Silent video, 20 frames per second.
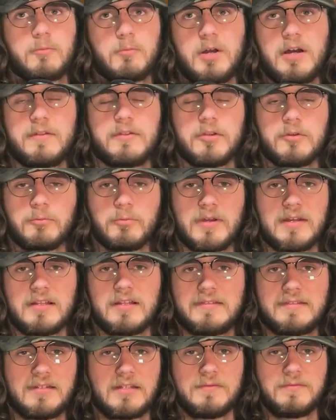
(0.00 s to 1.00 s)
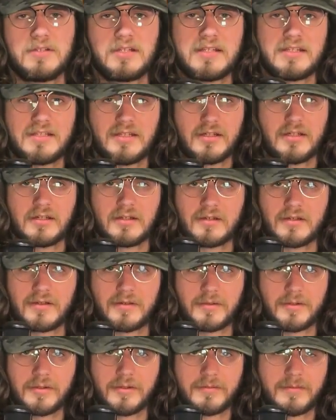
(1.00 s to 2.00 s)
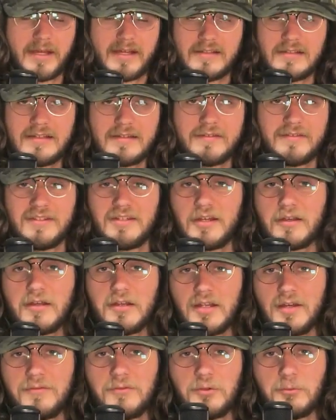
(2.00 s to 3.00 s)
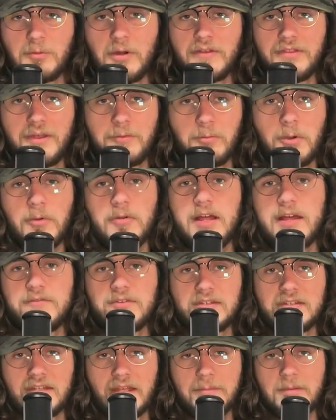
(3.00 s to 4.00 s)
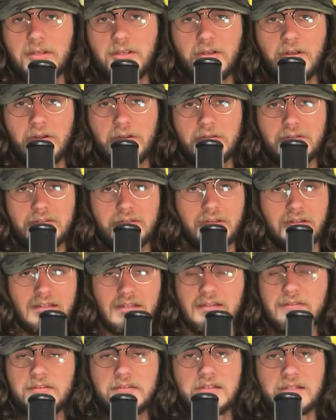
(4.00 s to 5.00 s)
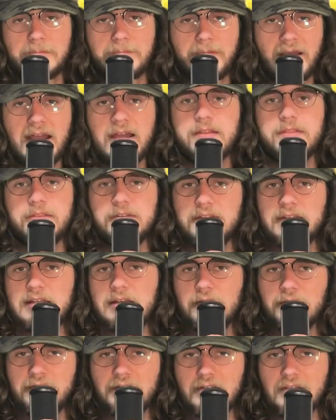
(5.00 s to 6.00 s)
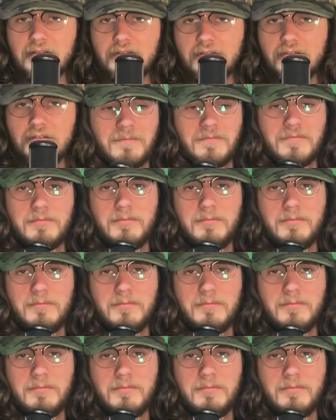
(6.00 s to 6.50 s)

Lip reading: while they're relatively young, or at least young enough to where they won't have a debit card to easily buy the DLCs.